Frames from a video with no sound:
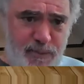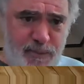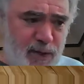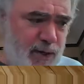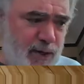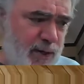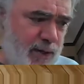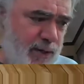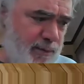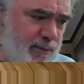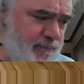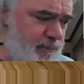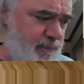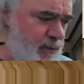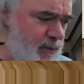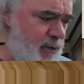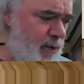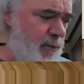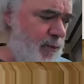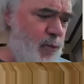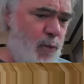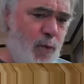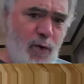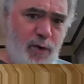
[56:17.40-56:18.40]
um, you
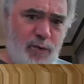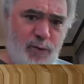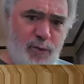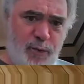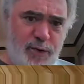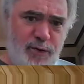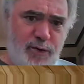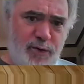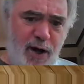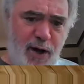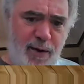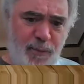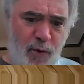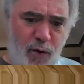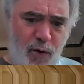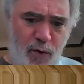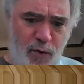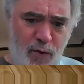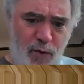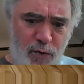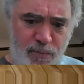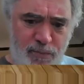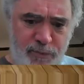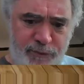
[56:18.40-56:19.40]
know, I worked with Tom
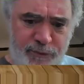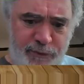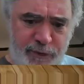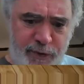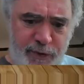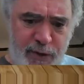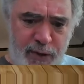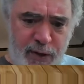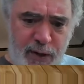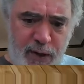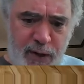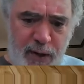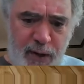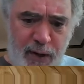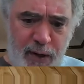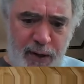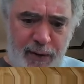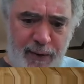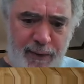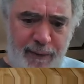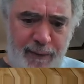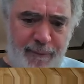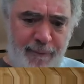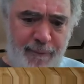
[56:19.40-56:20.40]
Holmes,
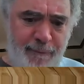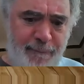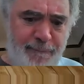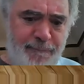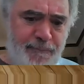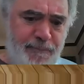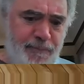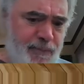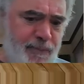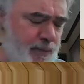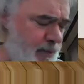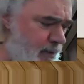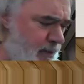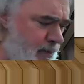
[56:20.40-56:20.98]
um,